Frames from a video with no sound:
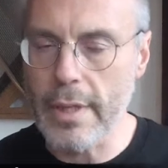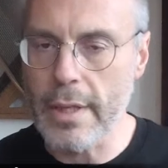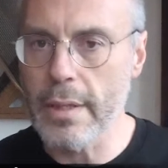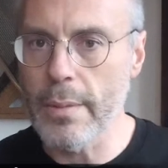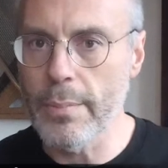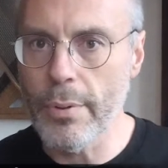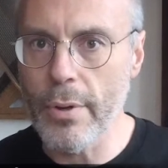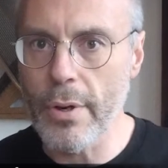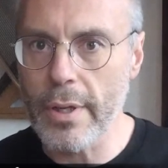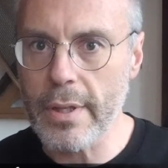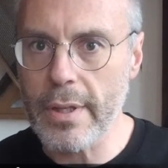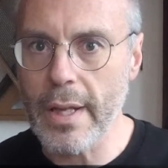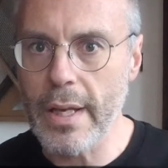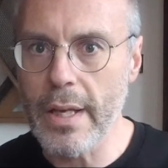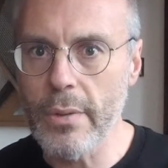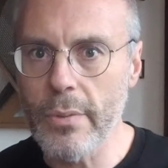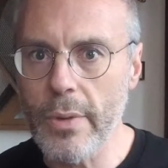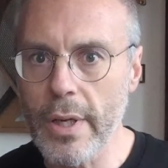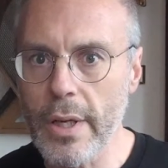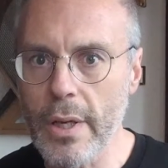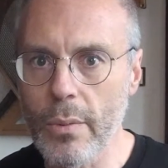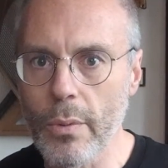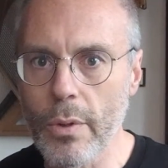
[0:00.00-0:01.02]
take the product
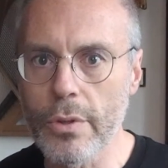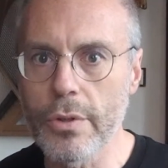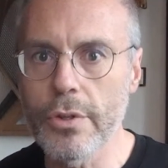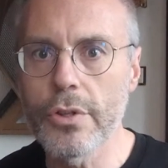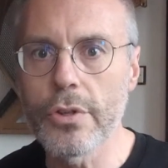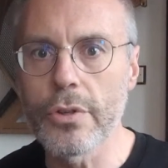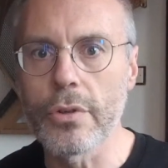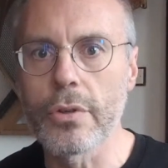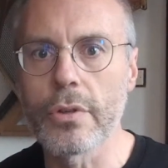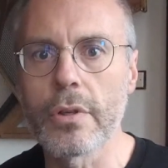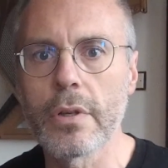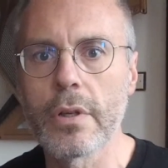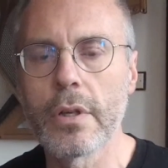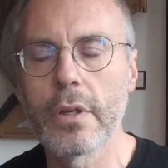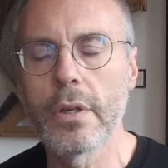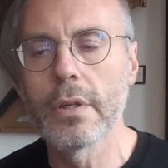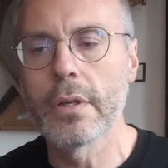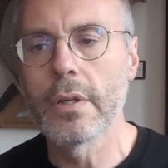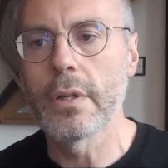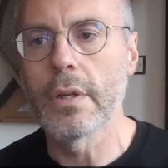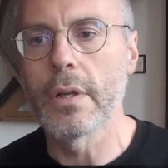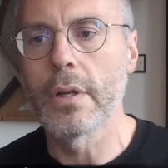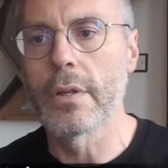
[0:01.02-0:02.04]
anywhere you want to,
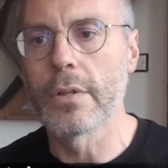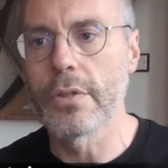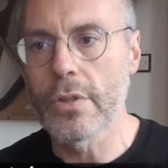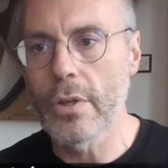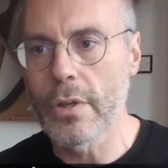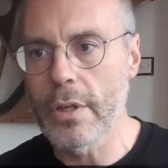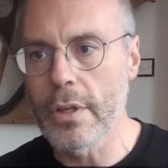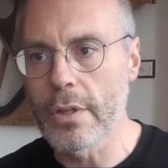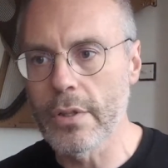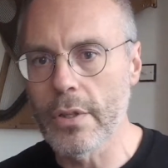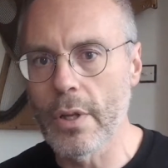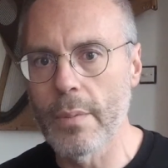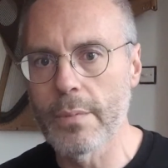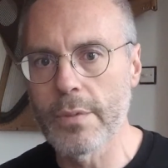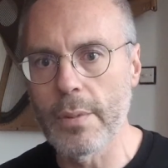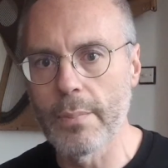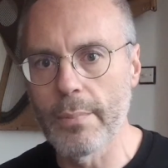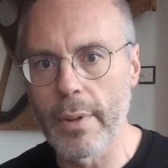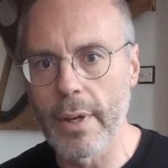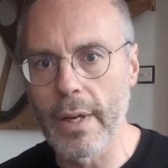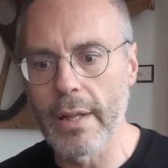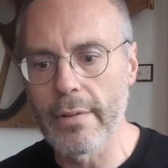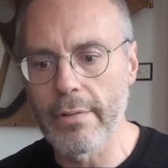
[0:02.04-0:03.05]
and certainly in terms
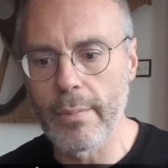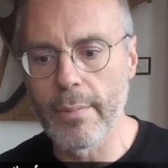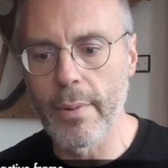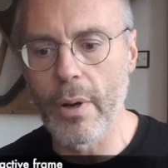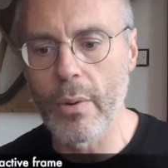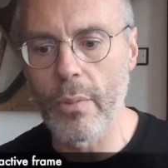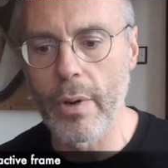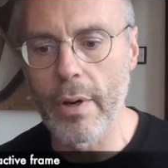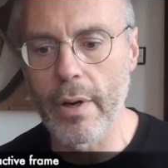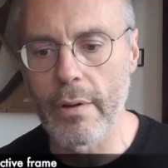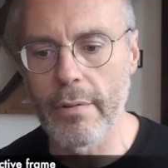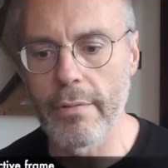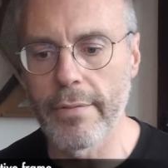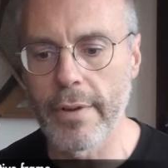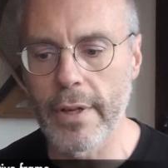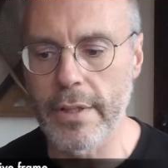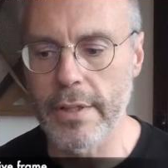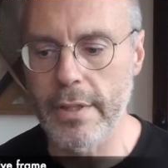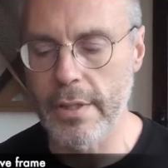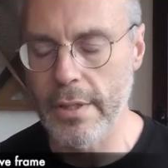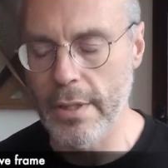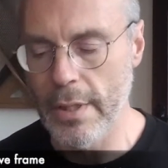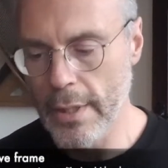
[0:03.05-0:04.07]
of belief about where it
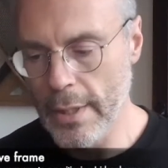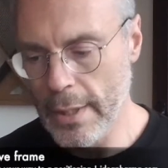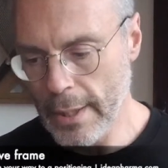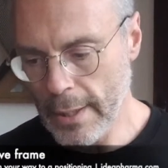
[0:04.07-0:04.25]
fits.